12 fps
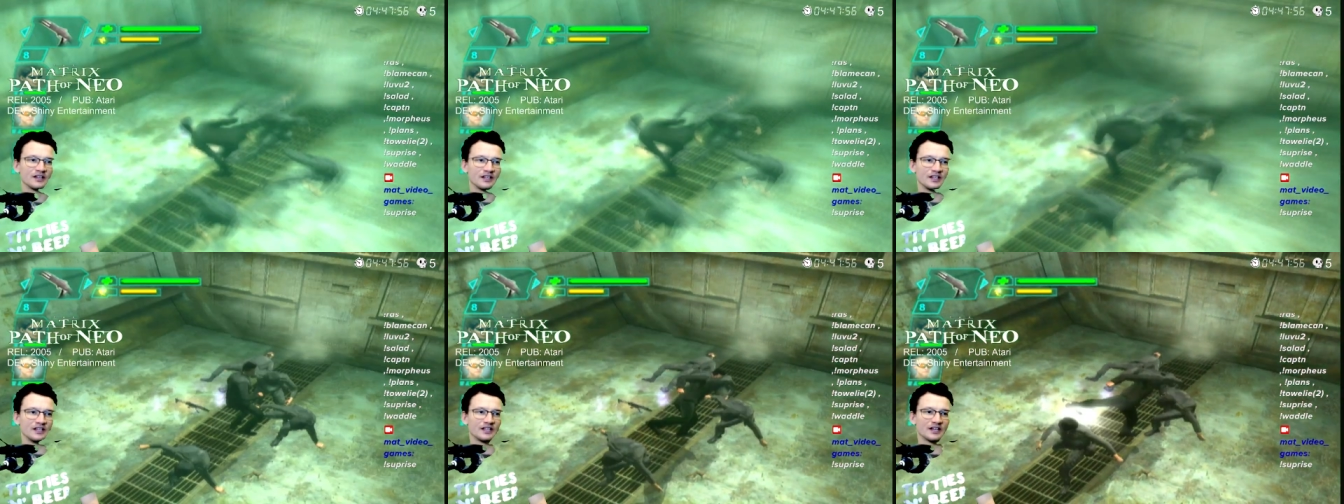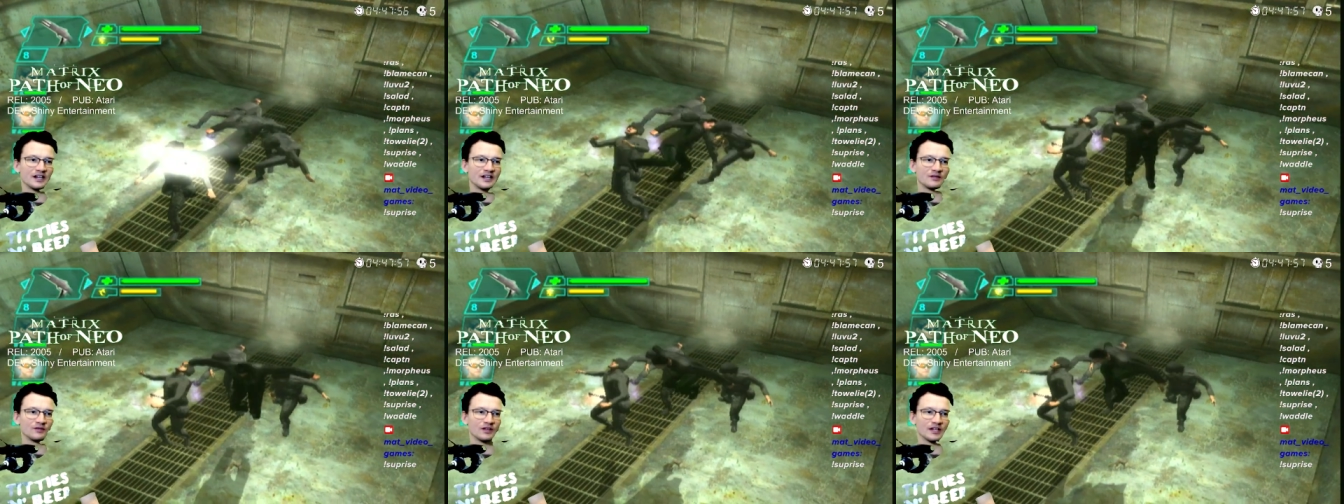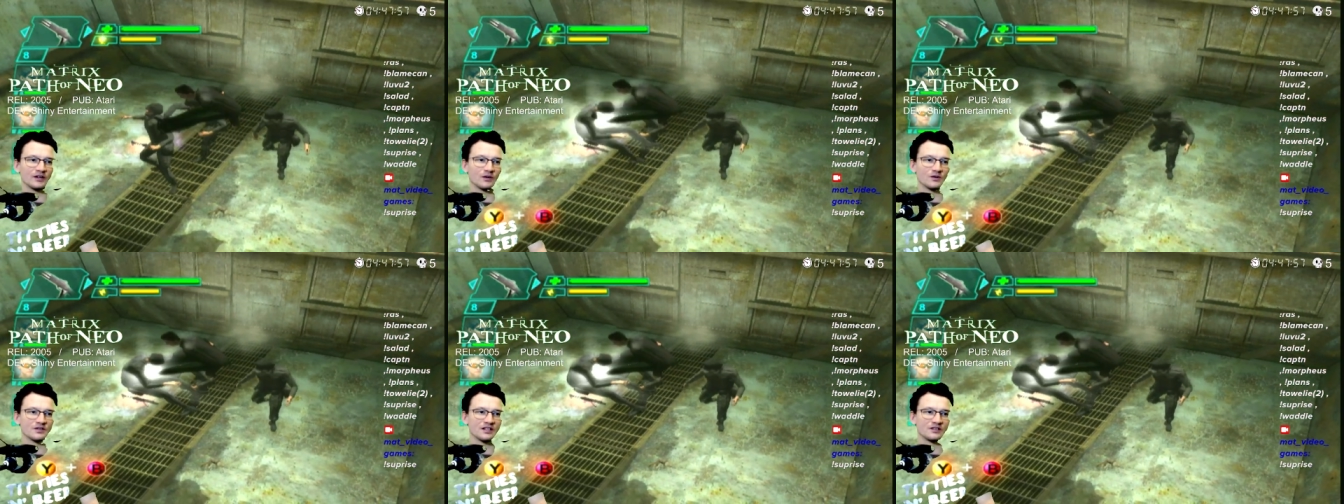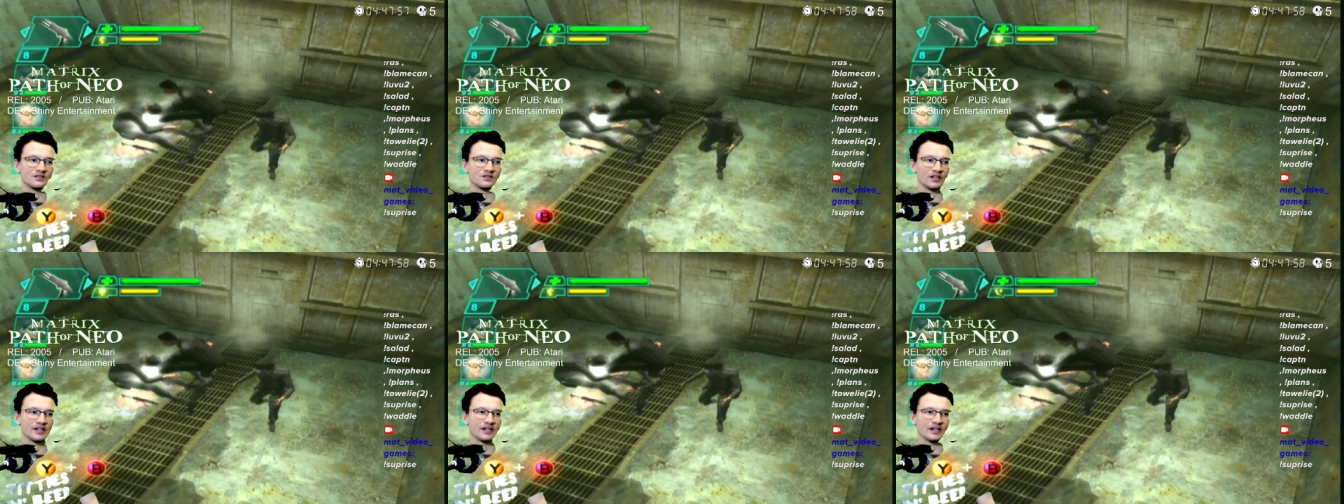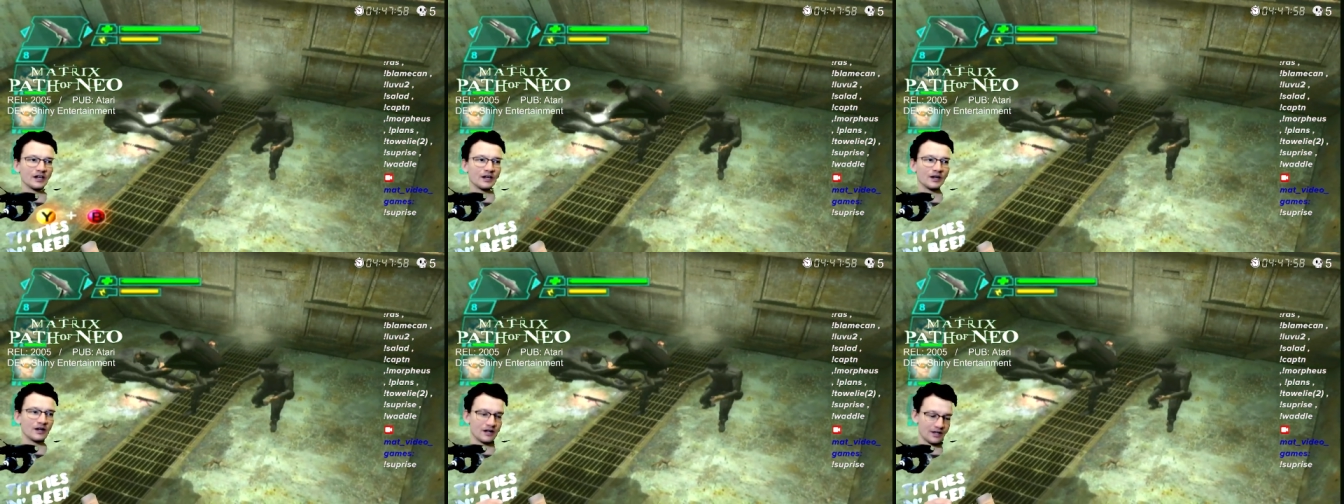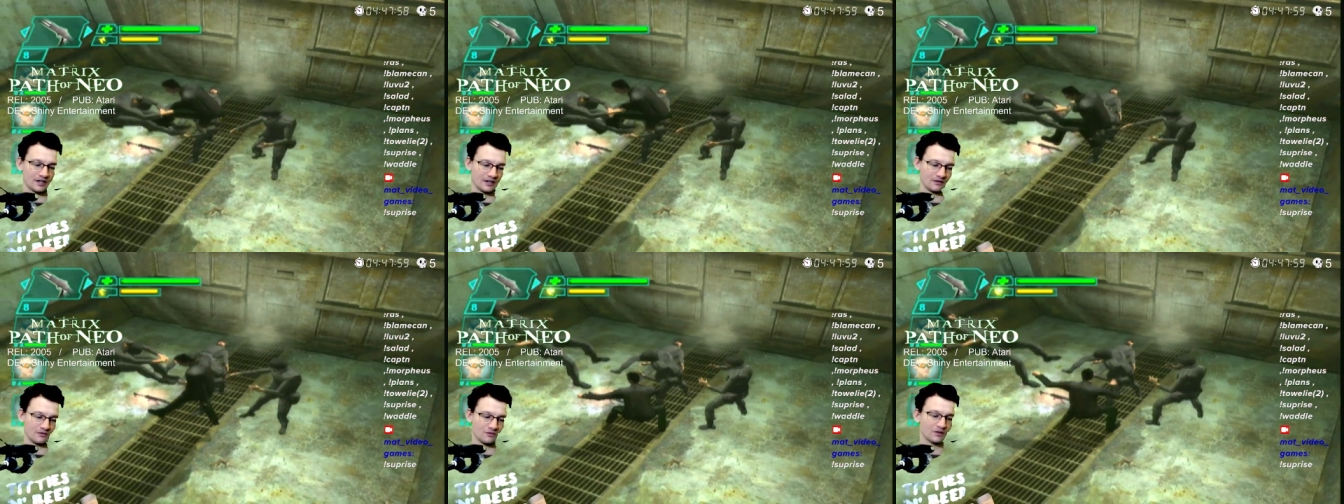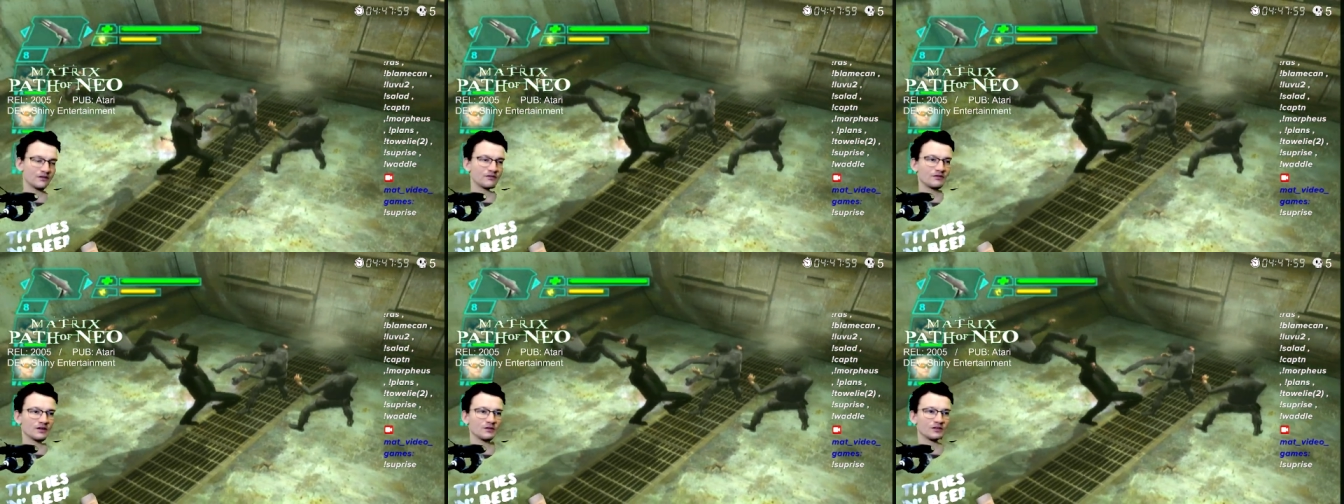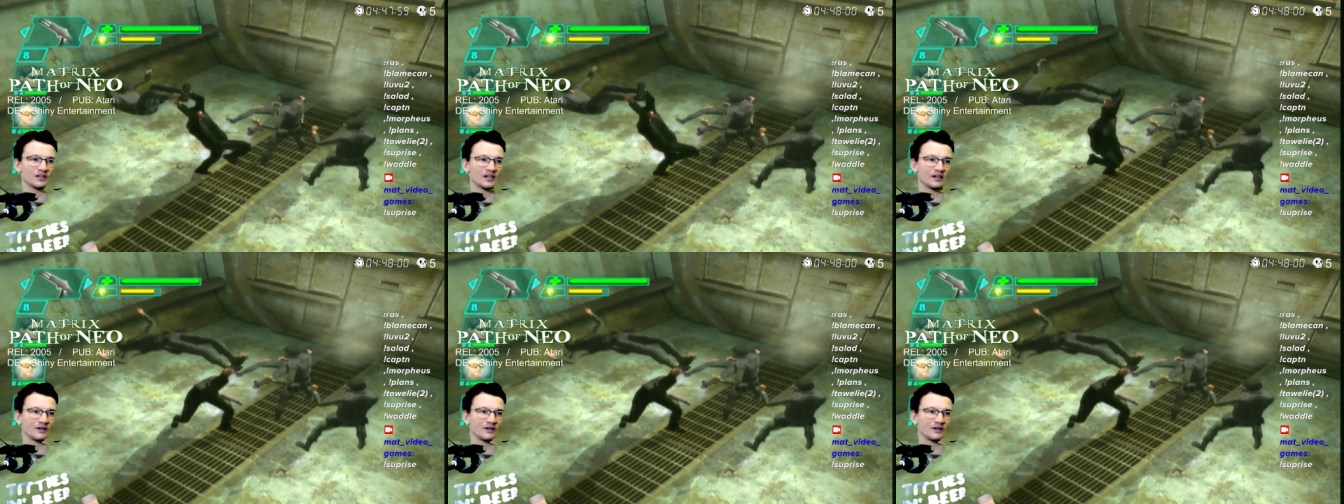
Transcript: he kind of like goes into like uh uh what the fuck was that